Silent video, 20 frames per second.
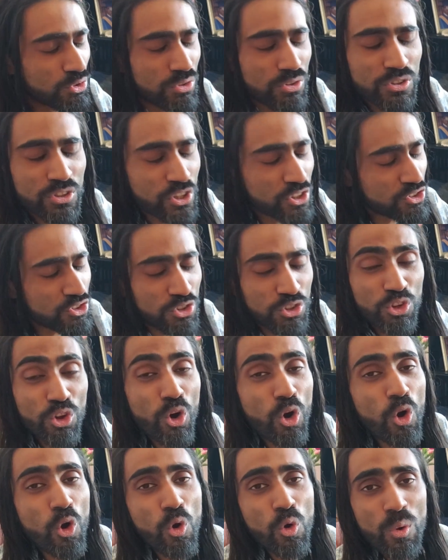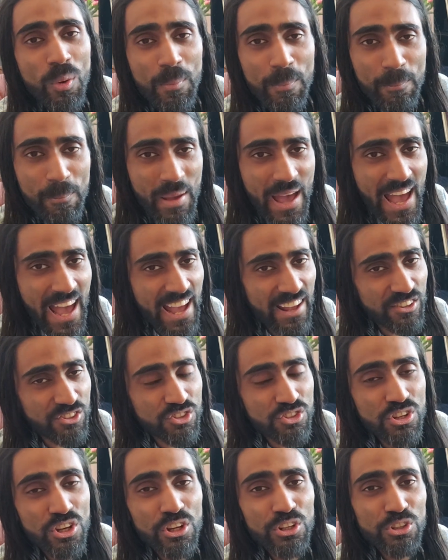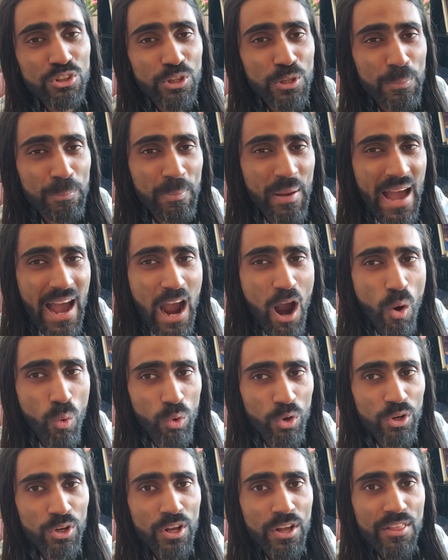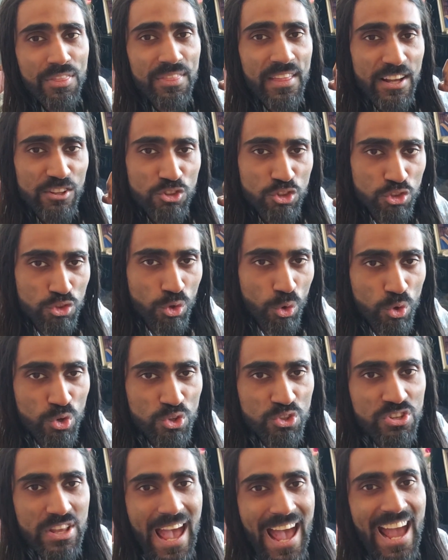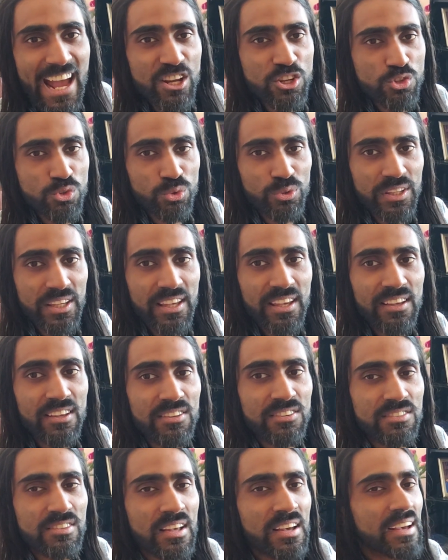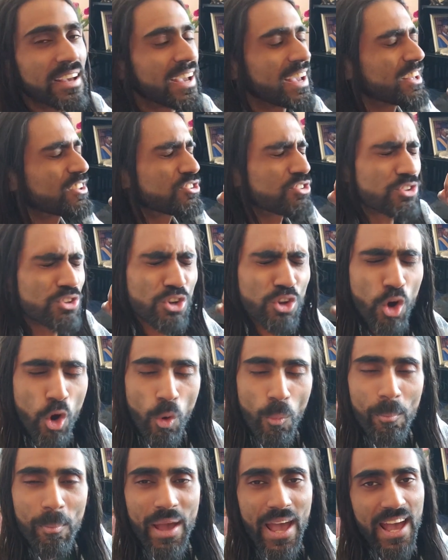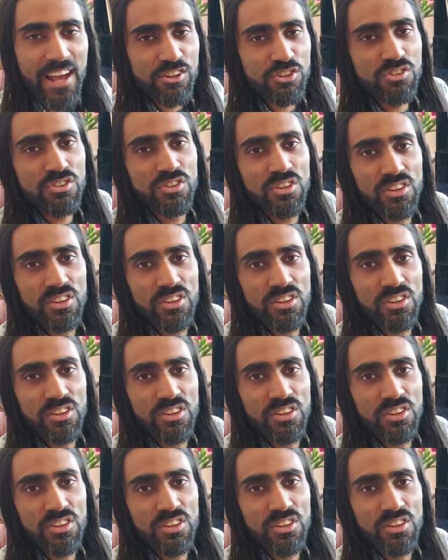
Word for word: there's no match to the power that source actually is. It's no match to